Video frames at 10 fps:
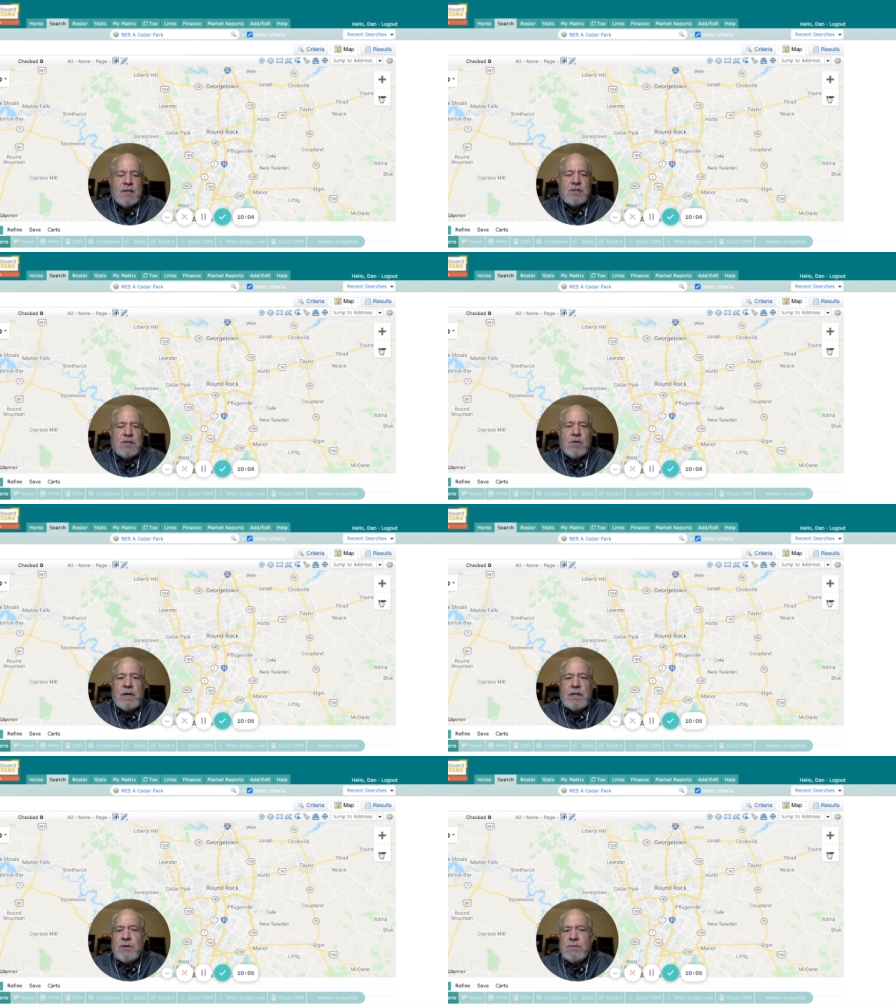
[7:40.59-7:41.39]
So
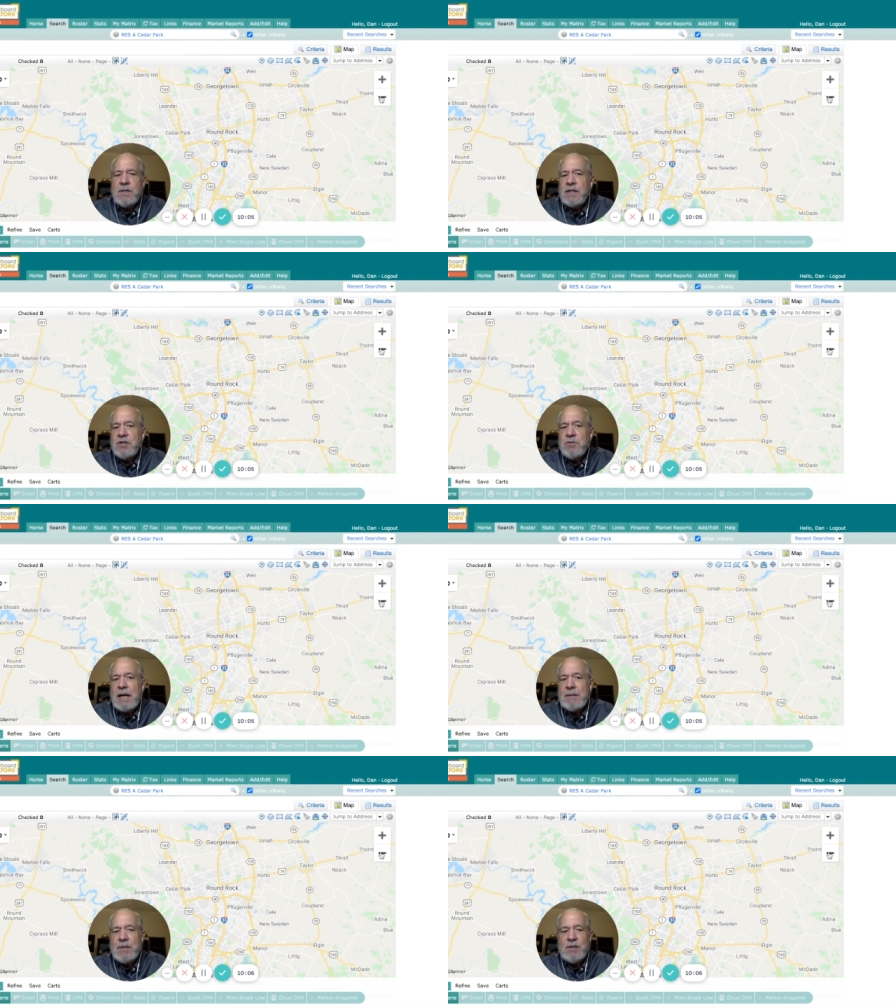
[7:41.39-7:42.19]
whether uh, you
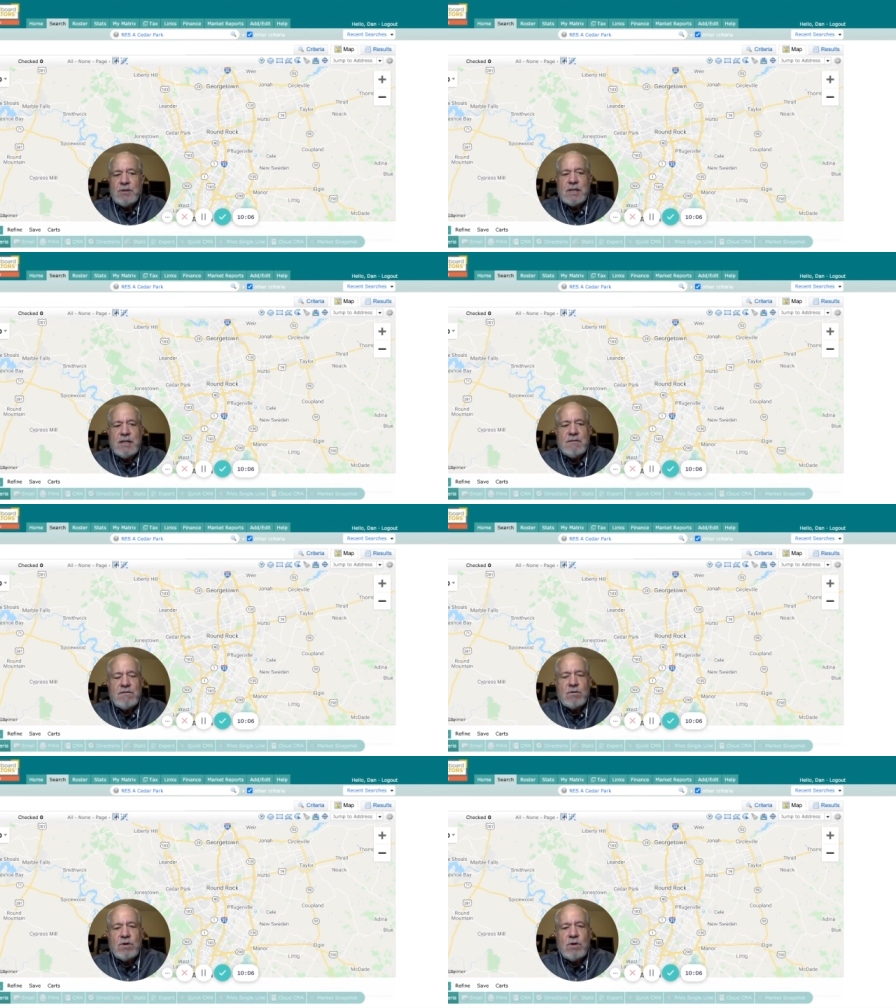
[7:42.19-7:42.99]
might be looking
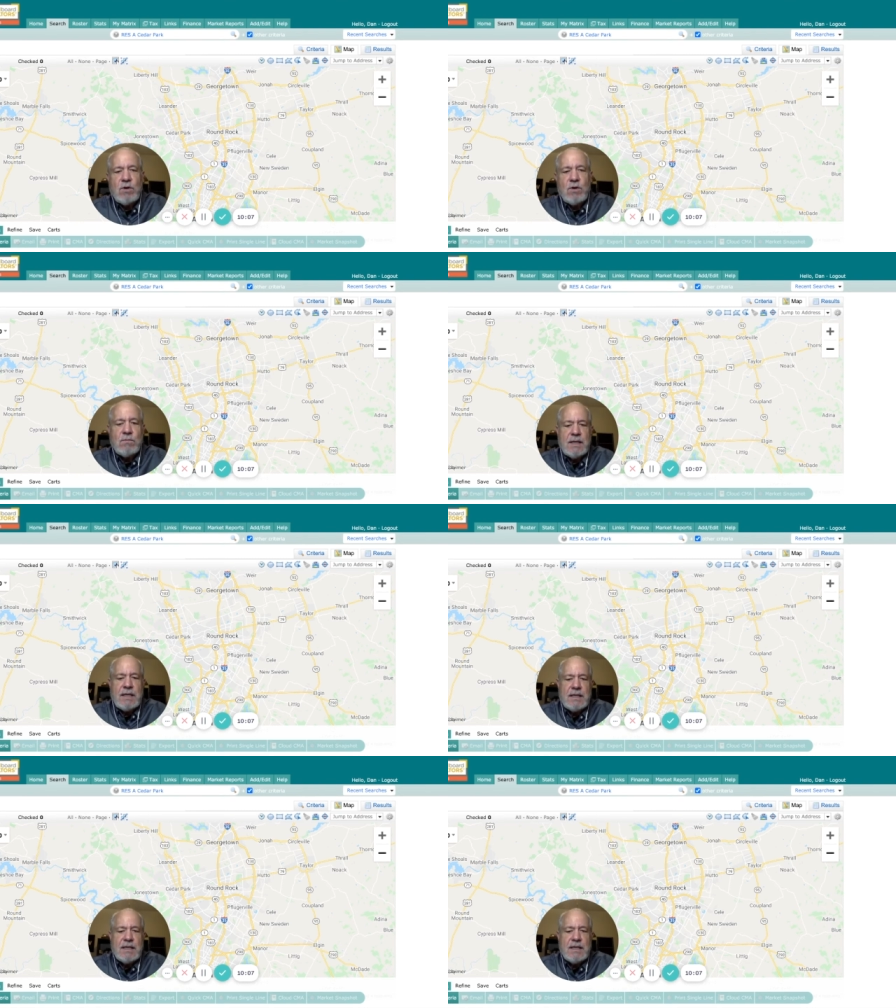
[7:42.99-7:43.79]
for a home
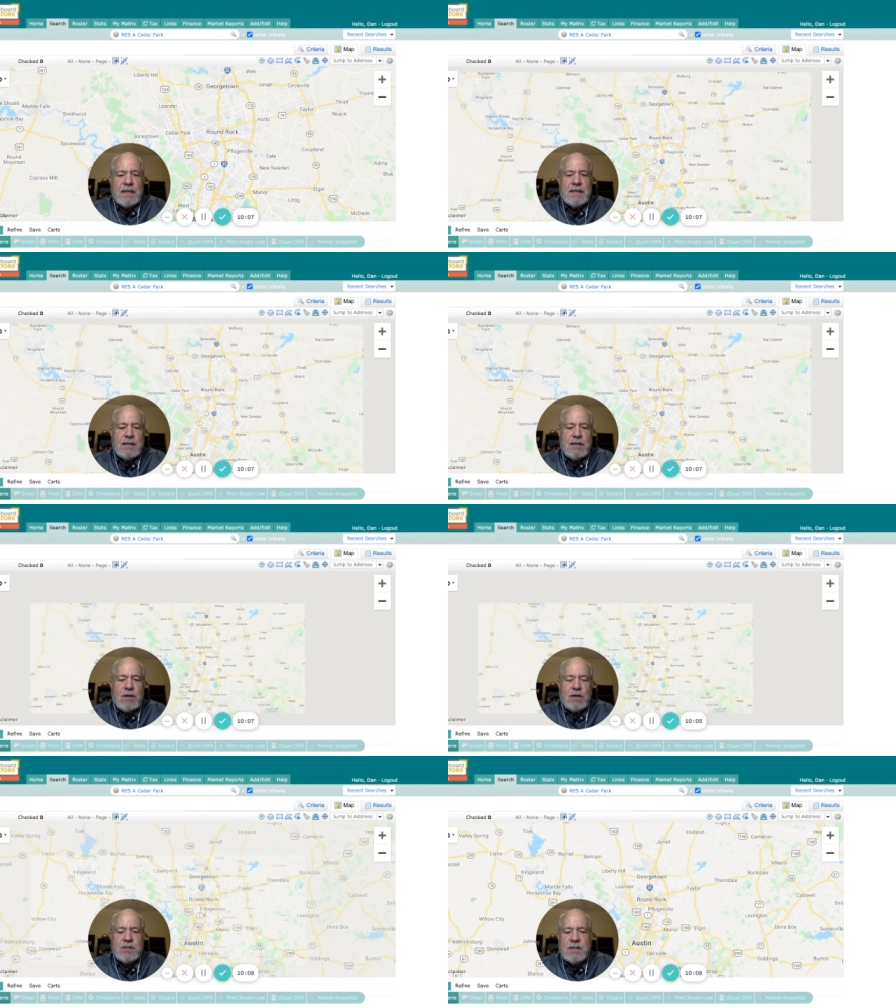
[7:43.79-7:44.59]
in
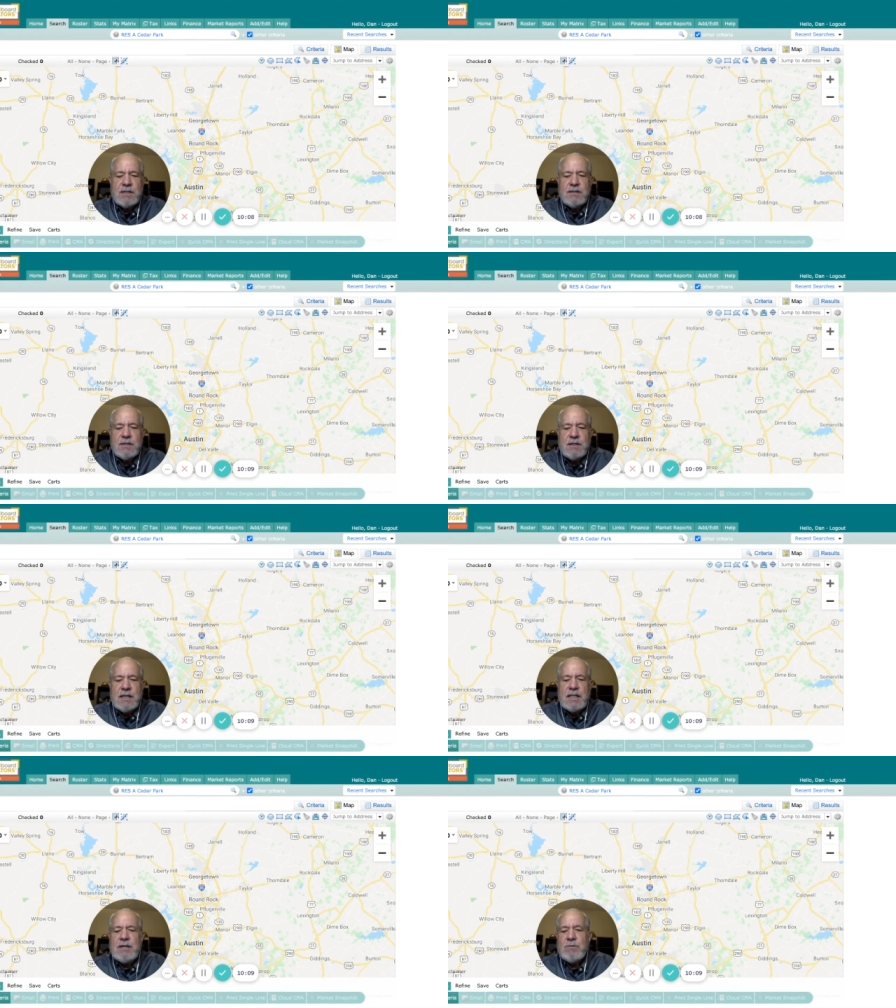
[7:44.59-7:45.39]
Austin,
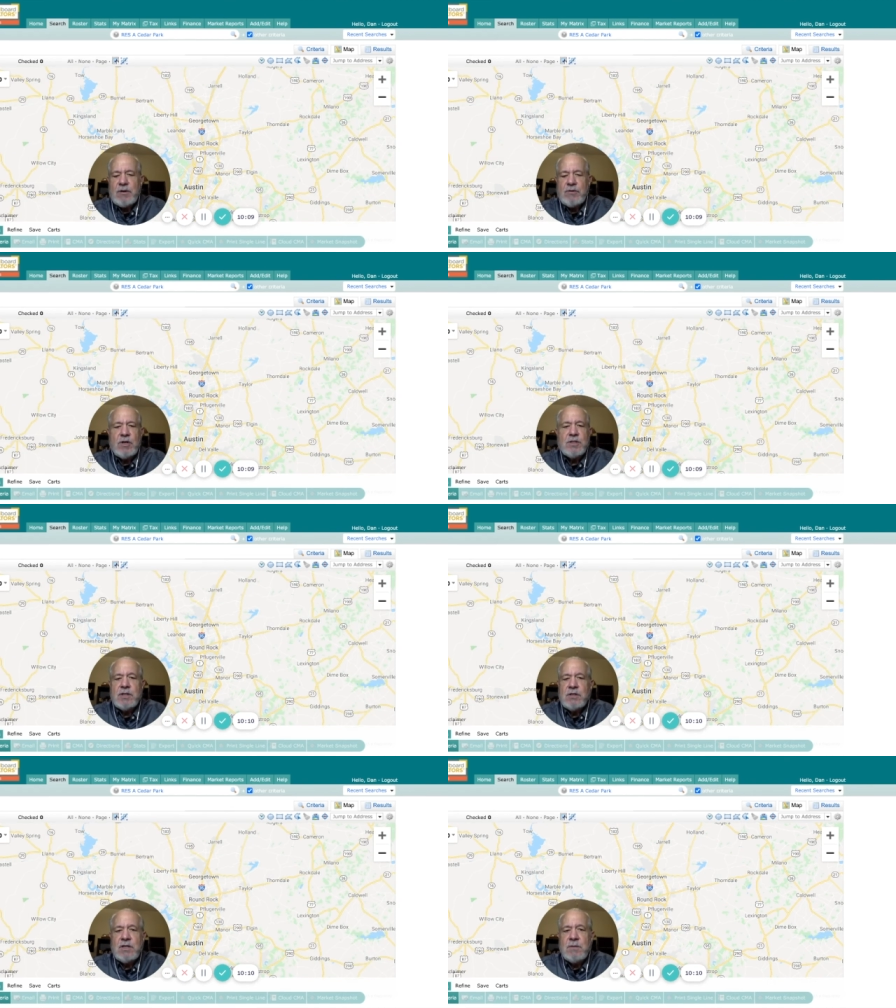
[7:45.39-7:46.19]
anywhere in
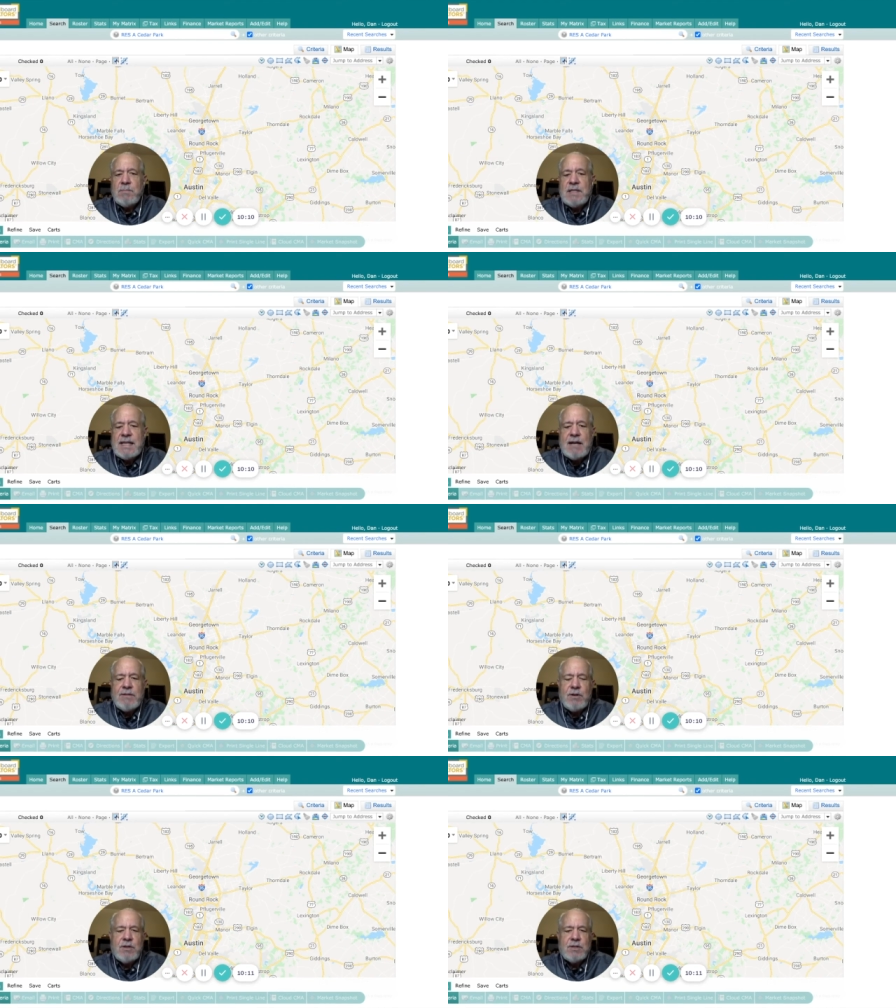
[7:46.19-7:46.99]
Austin, could be South
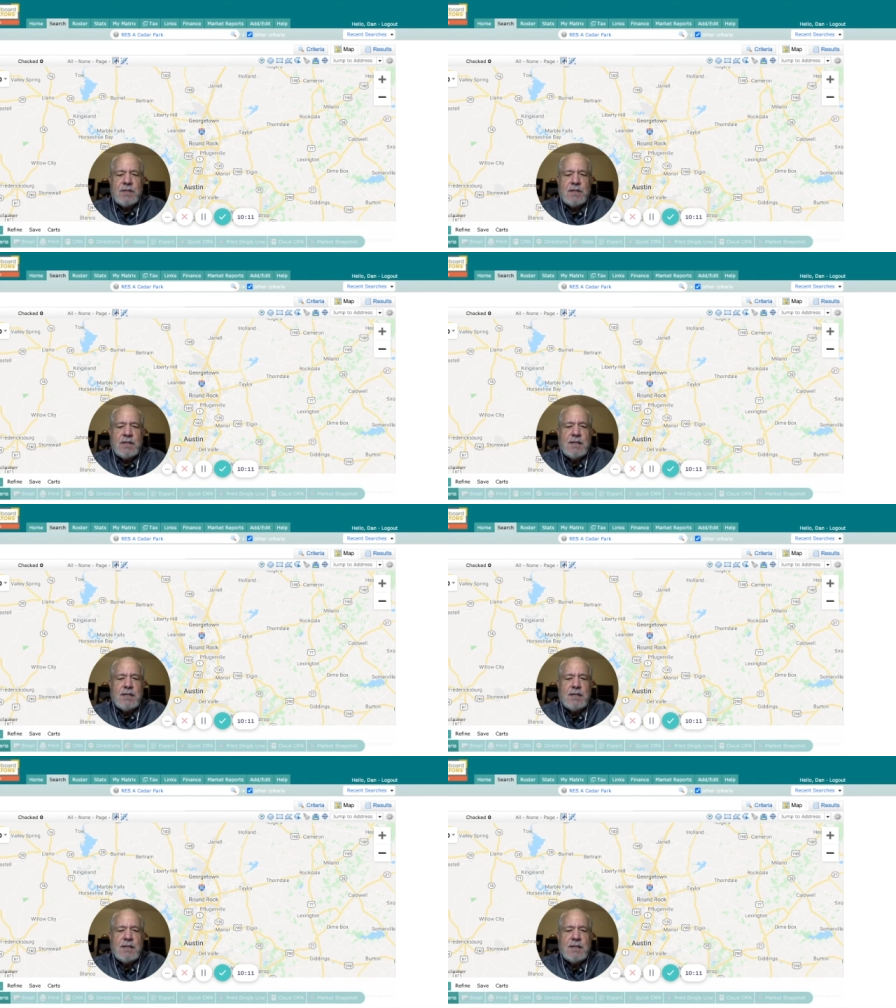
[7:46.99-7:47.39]
Austin,